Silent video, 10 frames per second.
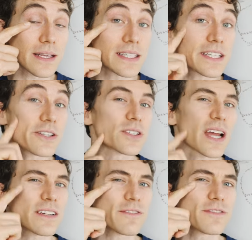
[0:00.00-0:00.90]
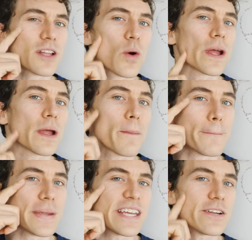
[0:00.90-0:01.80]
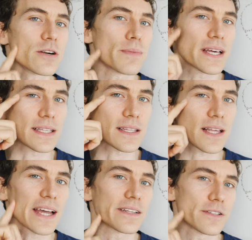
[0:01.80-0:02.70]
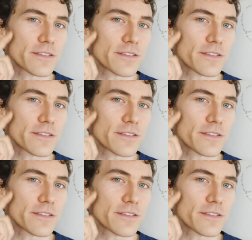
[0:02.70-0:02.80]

the tears are kind of flowing here by the side of their their